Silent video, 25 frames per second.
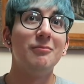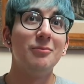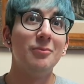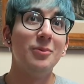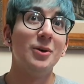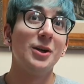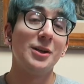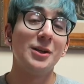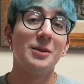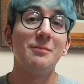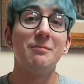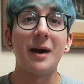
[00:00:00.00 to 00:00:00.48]

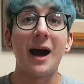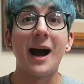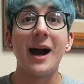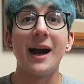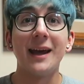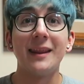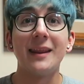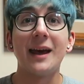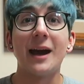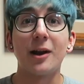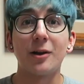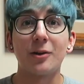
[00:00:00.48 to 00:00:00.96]
would
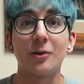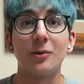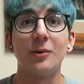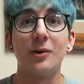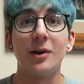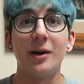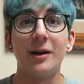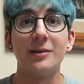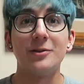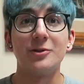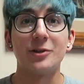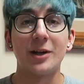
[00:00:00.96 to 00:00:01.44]
buy that
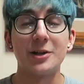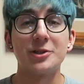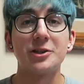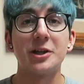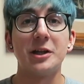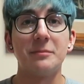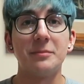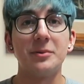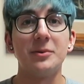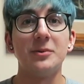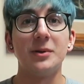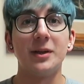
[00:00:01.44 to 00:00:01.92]
Chloron dry
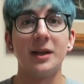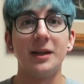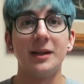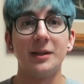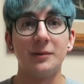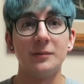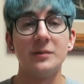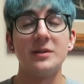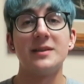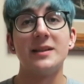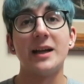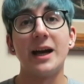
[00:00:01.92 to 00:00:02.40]
shampoo again.
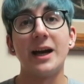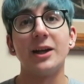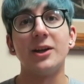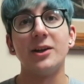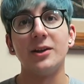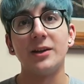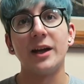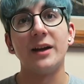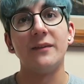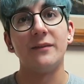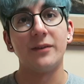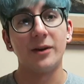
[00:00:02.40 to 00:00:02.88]
It was that
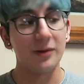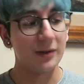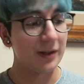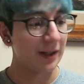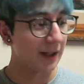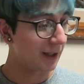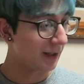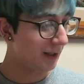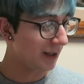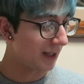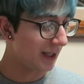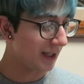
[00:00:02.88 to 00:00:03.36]
good, I felt
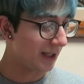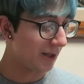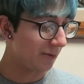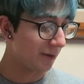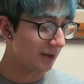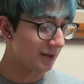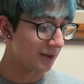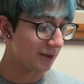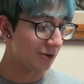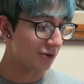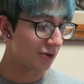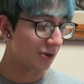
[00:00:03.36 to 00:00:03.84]
like, and it
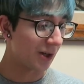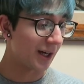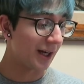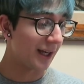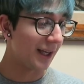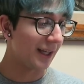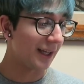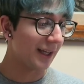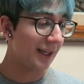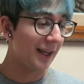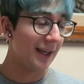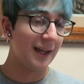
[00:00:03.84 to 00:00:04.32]
wasn't
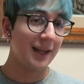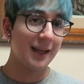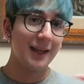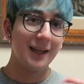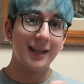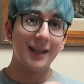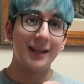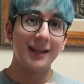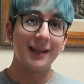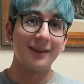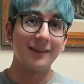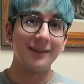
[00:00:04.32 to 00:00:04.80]
drying.
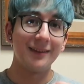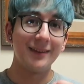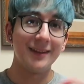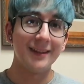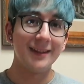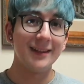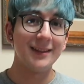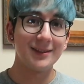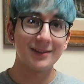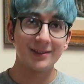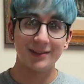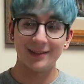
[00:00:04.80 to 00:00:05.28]
Now
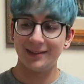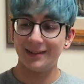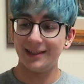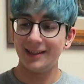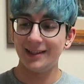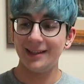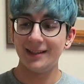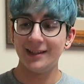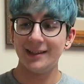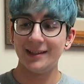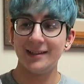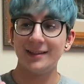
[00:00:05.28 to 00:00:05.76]
this
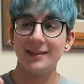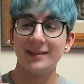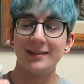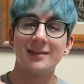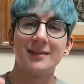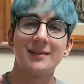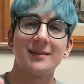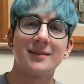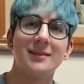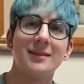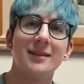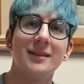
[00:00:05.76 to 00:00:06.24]

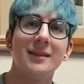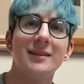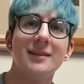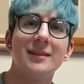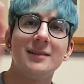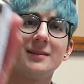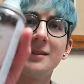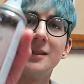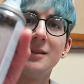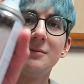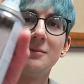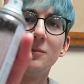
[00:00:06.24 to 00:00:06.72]

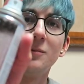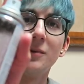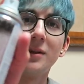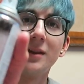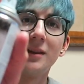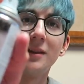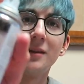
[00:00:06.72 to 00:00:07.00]
is going to be one